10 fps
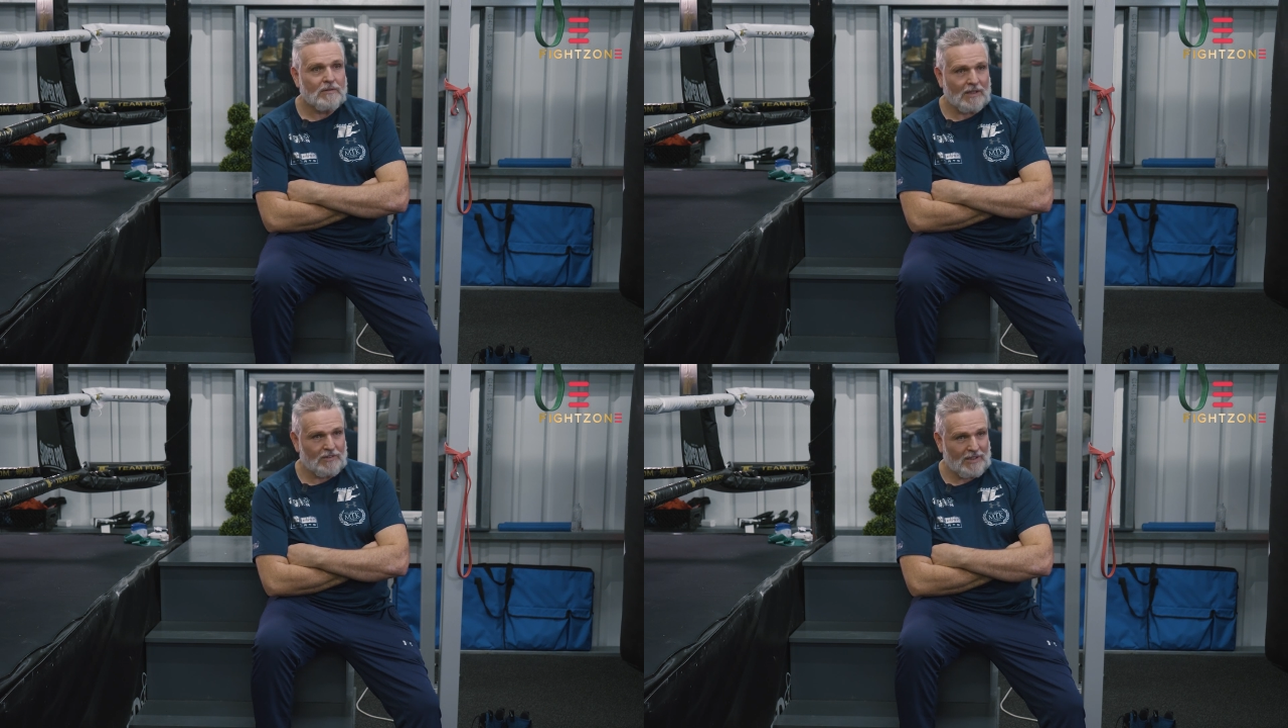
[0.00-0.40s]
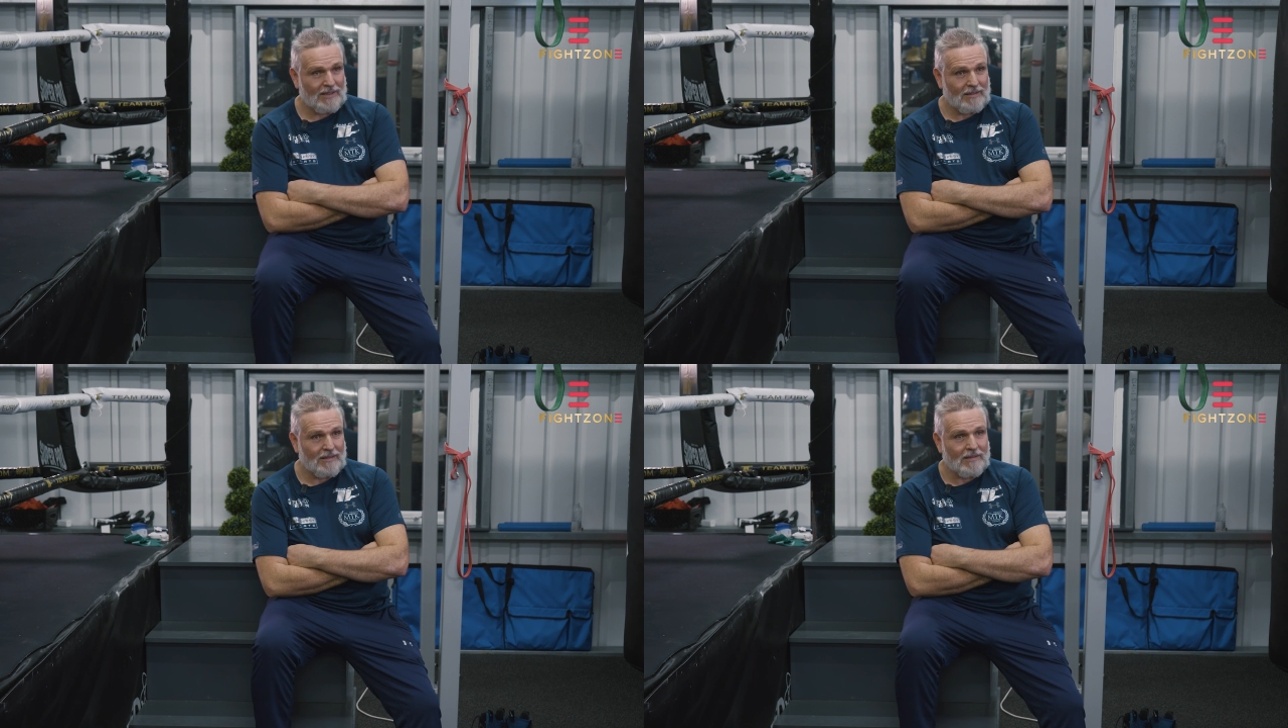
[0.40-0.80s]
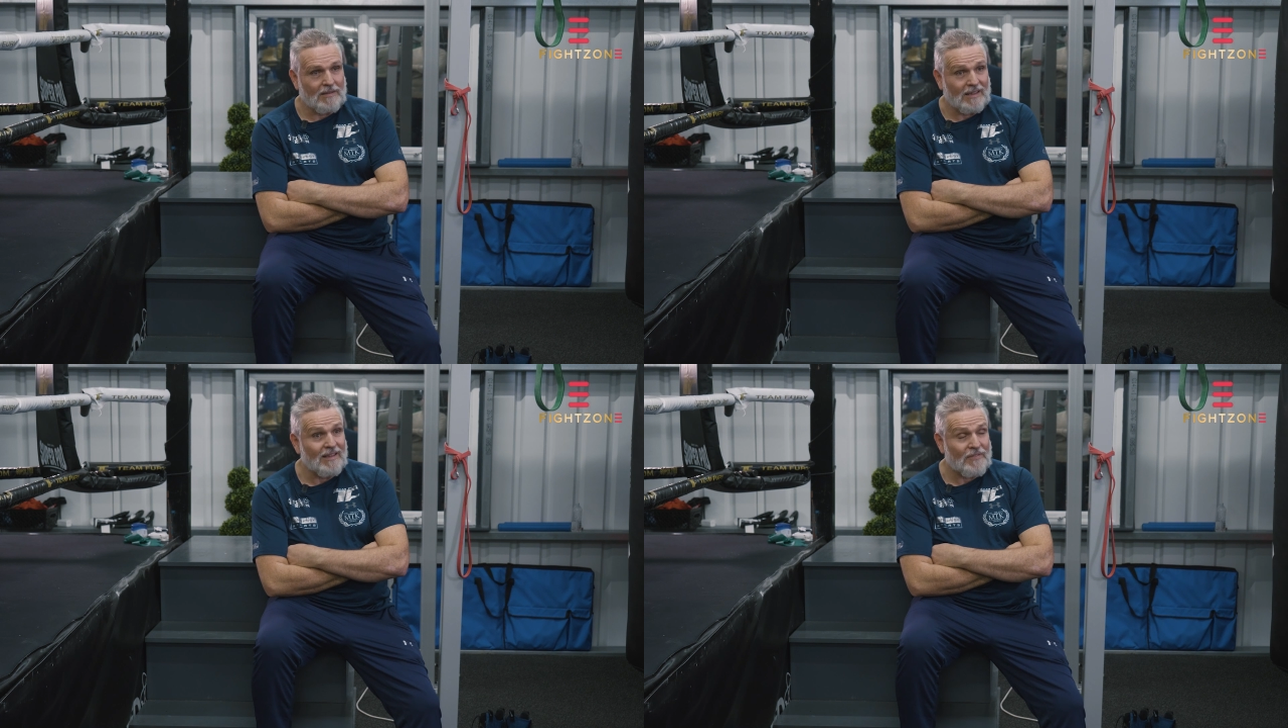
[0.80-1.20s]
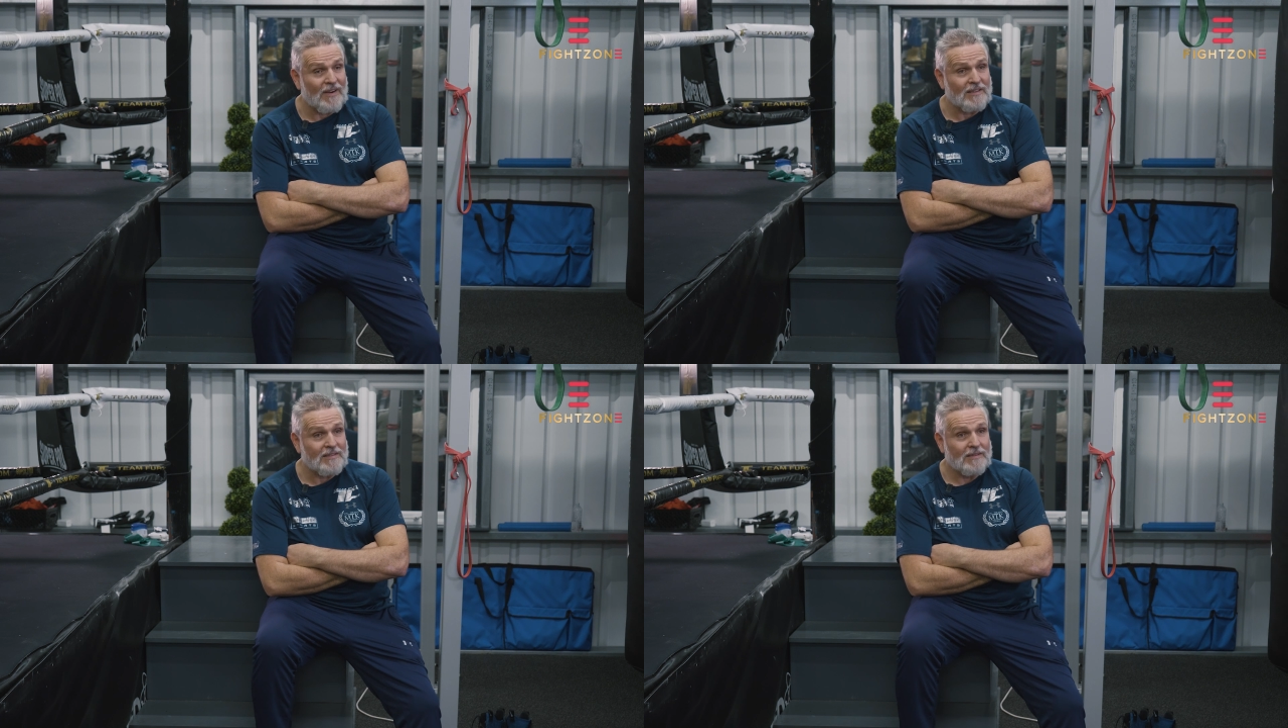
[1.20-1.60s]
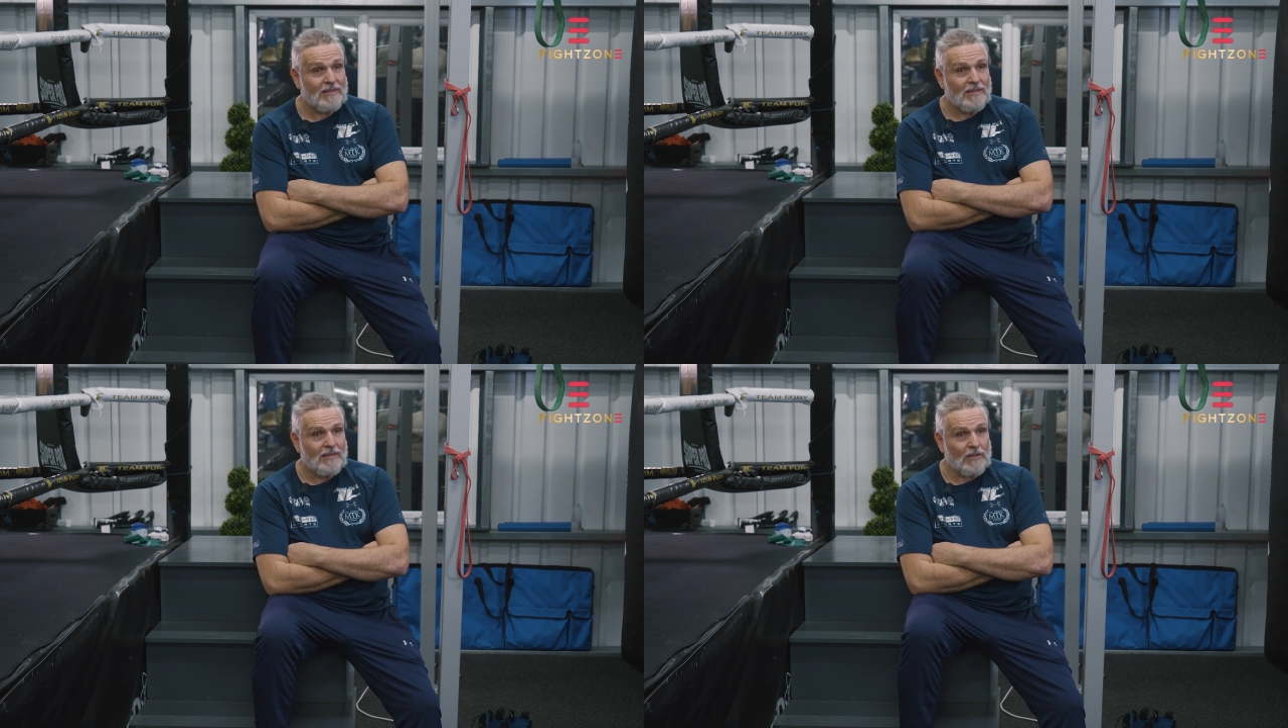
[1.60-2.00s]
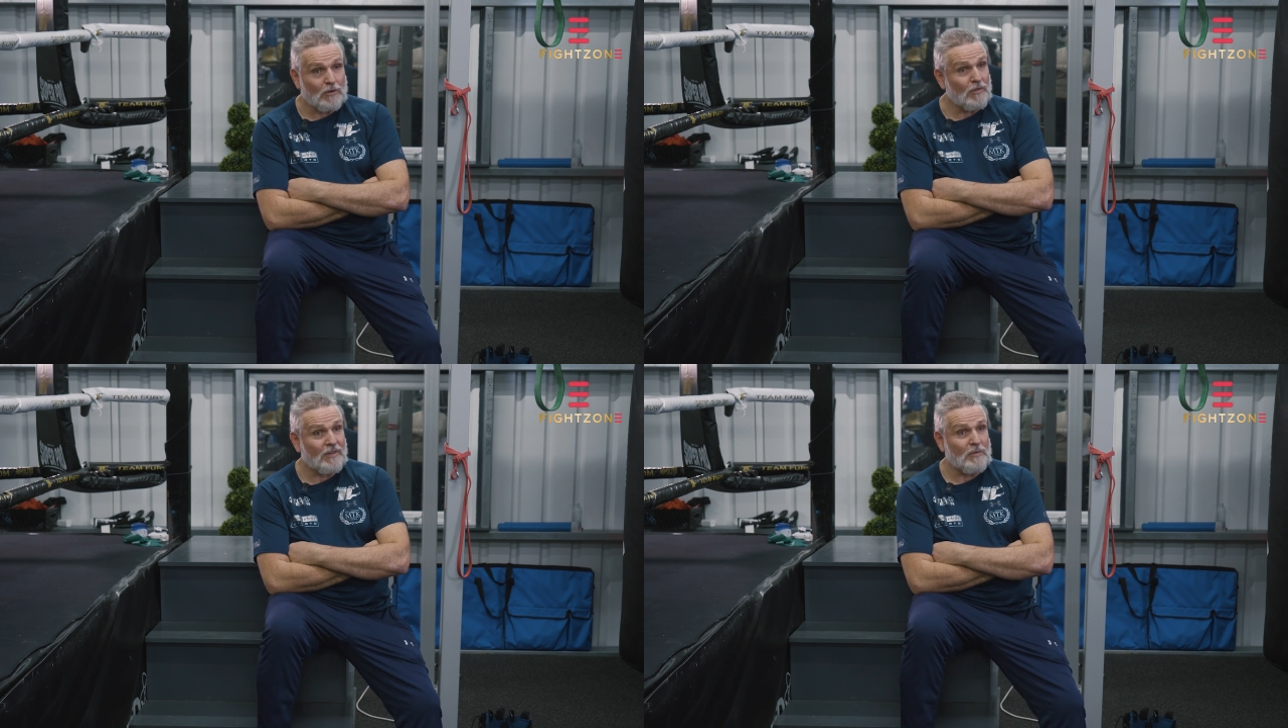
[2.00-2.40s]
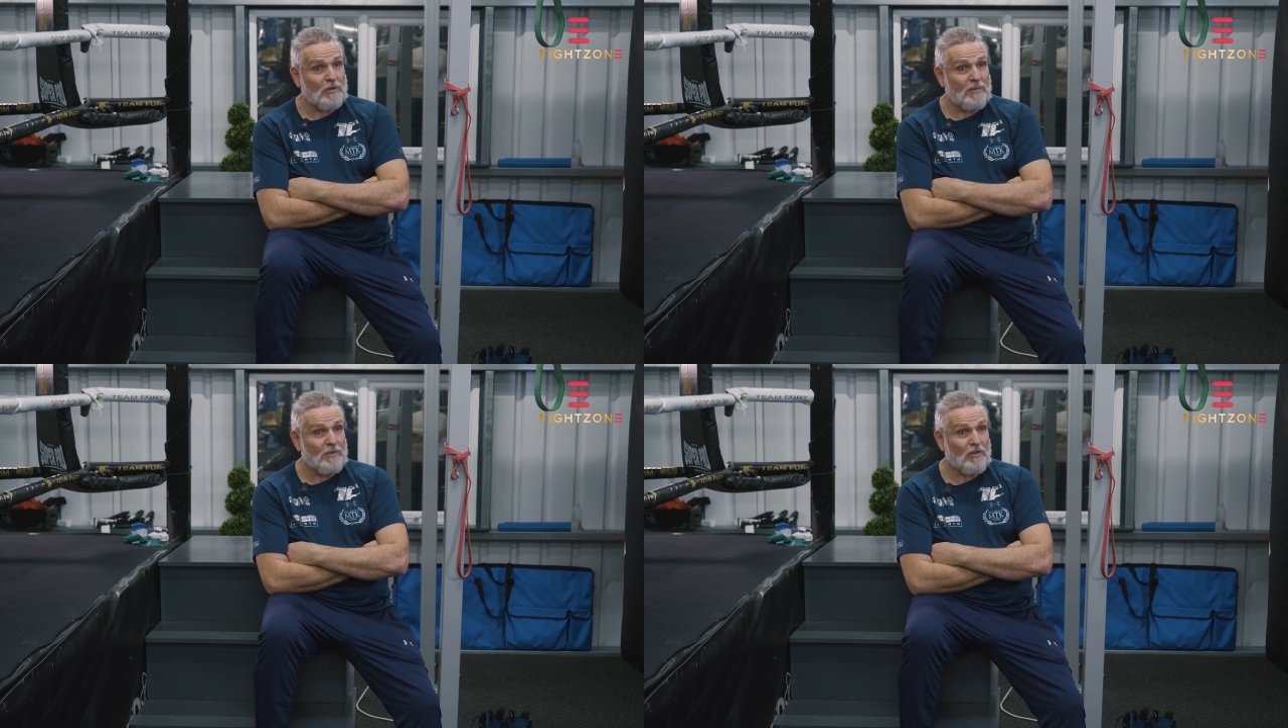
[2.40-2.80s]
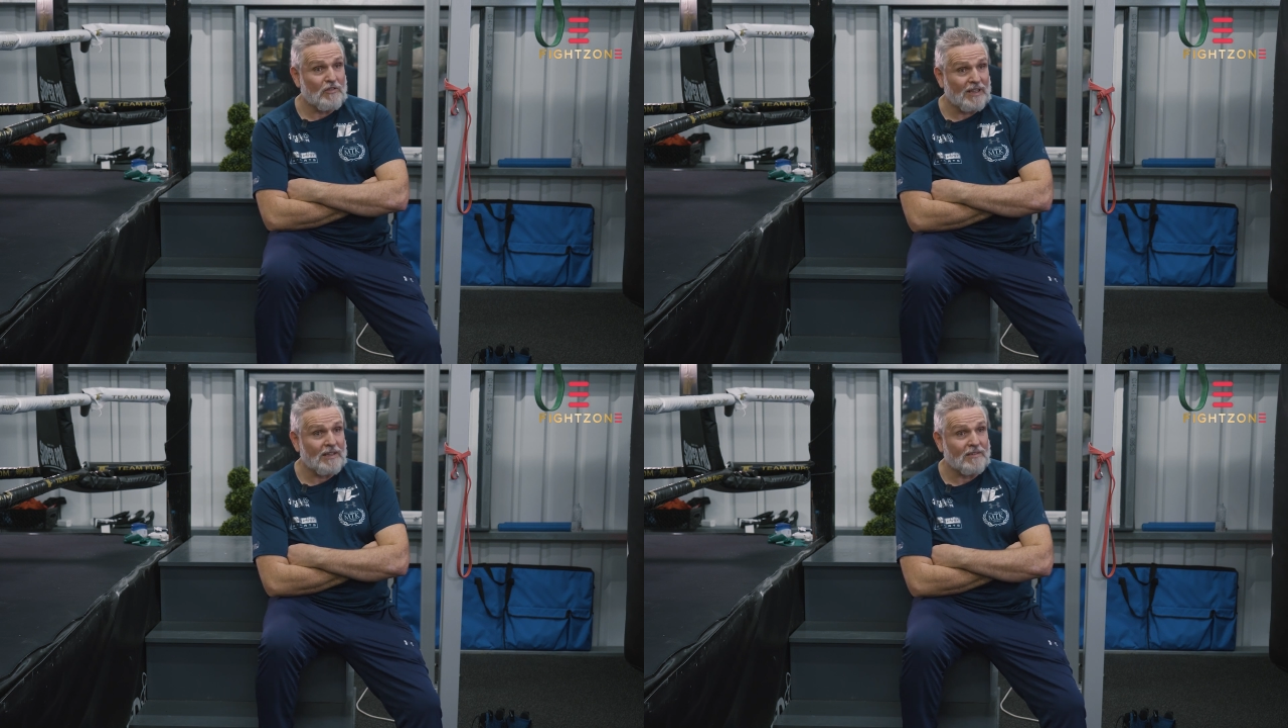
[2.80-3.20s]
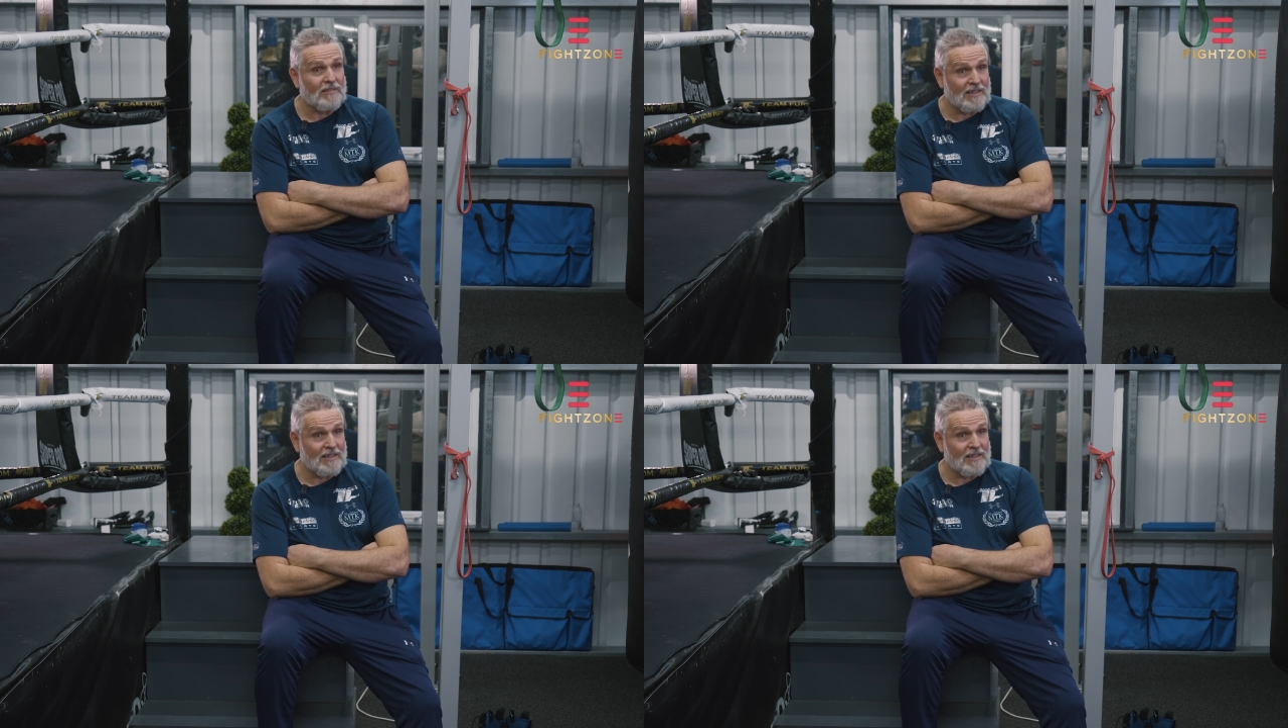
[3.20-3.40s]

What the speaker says: Cash Ali, he can fight. And the good thing with him, he's resilient and